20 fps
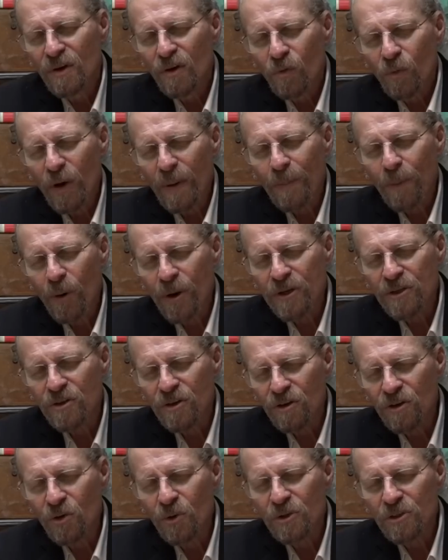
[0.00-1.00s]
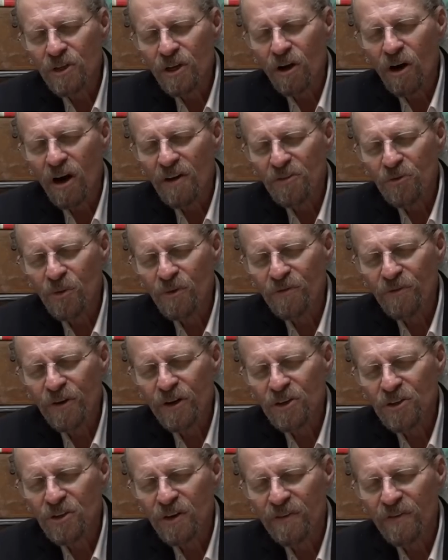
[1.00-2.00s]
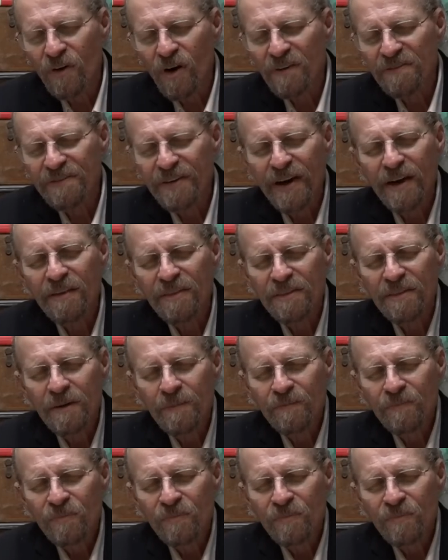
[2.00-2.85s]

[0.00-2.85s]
We point to You as the author and finisher of our faith.